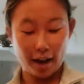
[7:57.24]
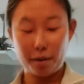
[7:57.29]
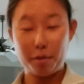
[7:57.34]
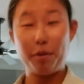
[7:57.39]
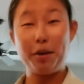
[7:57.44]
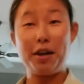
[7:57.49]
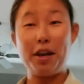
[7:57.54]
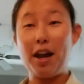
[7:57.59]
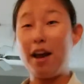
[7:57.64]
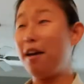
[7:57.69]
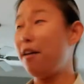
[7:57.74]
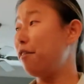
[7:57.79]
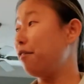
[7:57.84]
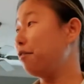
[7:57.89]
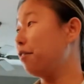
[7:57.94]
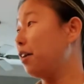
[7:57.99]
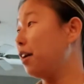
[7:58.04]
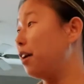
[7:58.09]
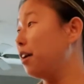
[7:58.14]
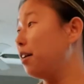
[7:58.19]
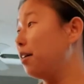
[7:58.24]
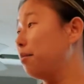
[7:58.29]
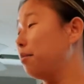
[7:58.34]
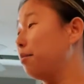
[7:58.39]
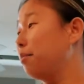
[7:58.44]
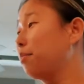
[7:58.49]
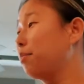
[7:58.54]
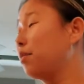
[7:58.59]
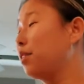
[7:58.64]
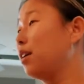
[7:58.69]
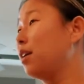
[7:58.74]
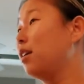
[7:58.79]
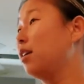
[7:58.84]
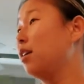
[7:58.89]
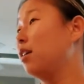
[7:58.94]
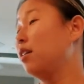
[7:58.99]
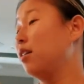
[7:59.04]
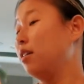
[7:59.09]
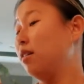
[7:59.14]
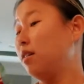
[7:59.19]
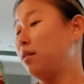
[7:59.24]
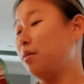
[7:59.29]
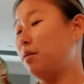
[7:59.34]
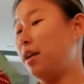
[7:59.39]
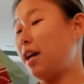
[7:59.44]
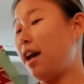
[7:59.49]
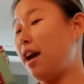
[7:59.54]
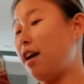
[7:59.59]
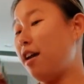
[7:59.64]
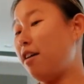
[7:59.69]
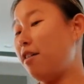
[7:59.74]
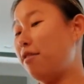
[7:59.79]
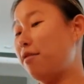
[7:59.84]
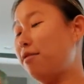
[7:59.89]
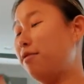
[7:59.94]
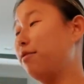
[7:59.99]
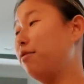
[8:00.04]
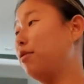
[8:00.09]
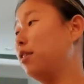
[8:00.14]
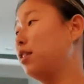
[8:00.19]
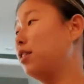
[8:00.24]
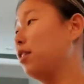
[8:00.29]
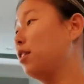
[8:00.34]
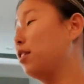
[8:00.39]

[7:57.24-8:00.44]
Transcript: We have, what's it